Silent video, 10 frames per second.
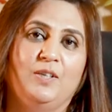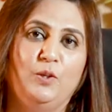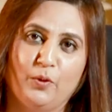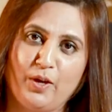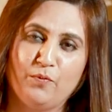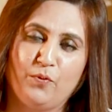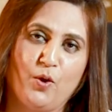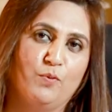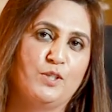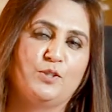Looking
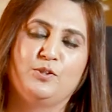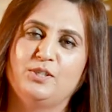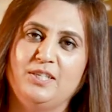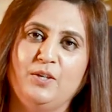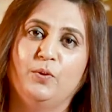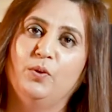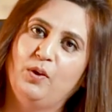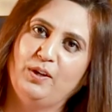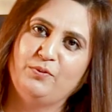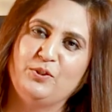forward to see
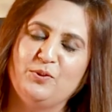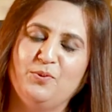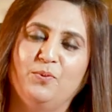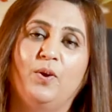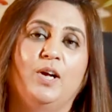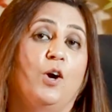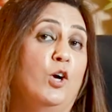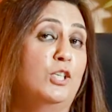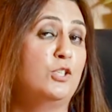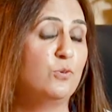all of you
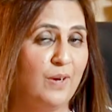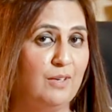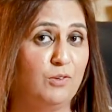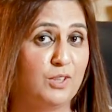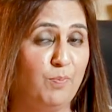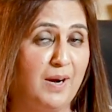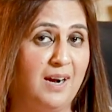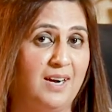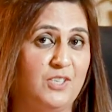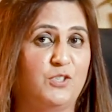on 12th
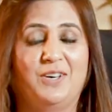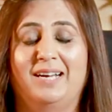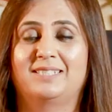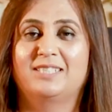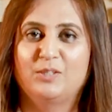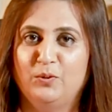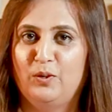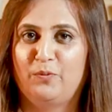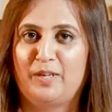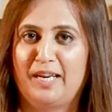March at School
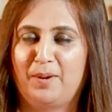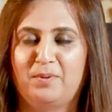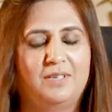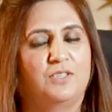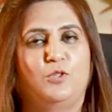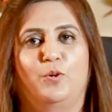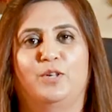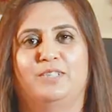of Enablers, Johar